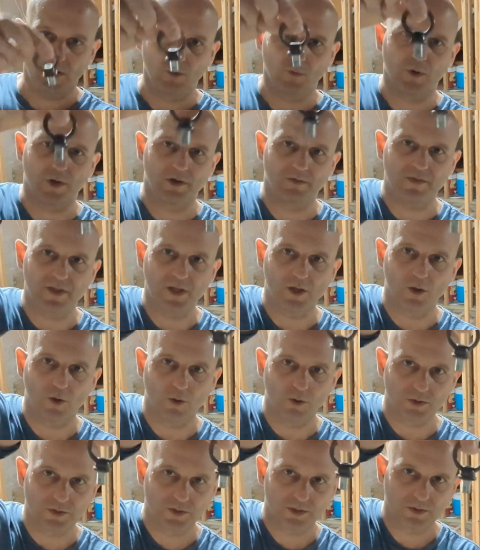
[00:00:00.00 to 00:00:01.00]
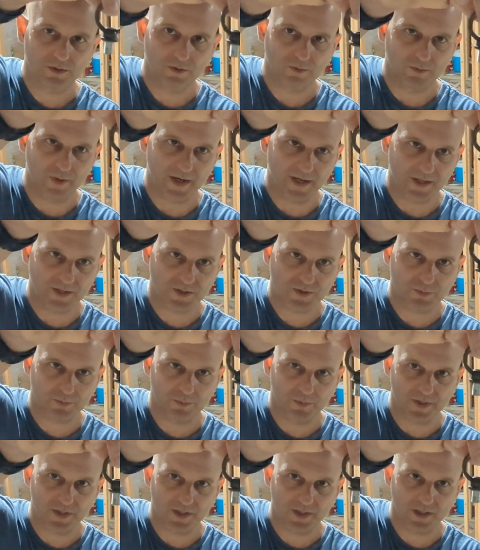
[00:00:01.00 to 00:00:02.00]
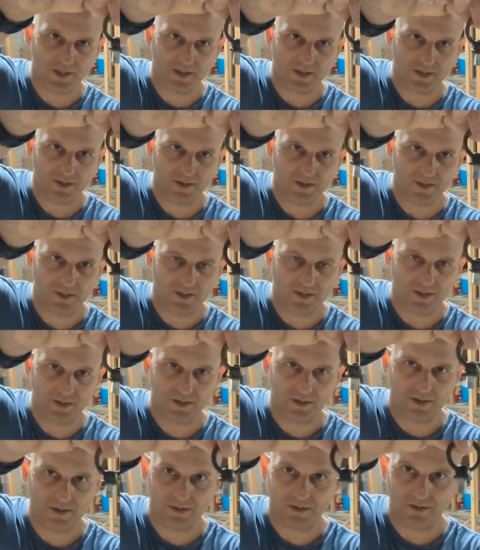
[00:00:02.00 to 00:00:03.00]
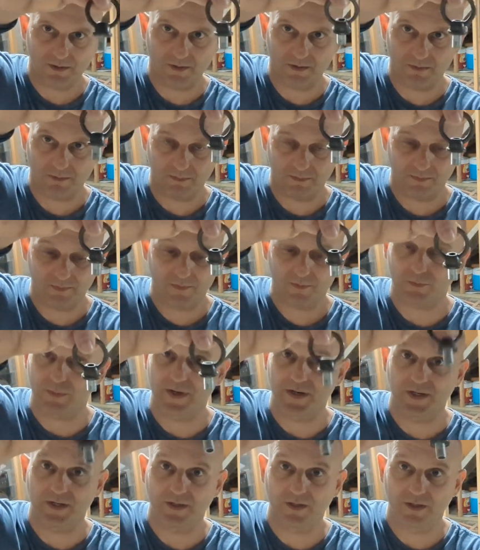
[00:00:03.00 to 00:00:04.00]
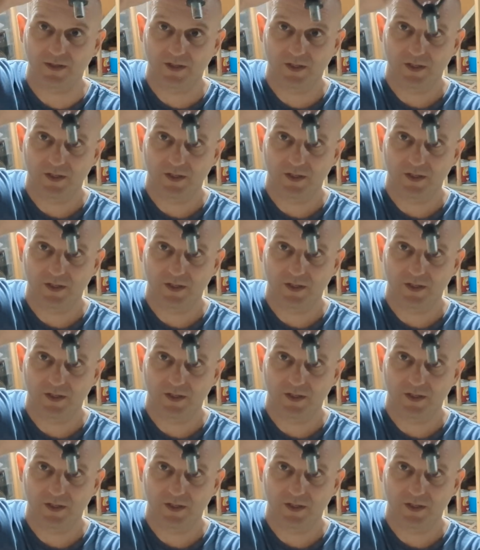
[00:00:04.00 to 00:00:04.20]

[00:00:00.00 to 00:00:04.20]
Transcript: one of the old rings with the, the, the, the threaded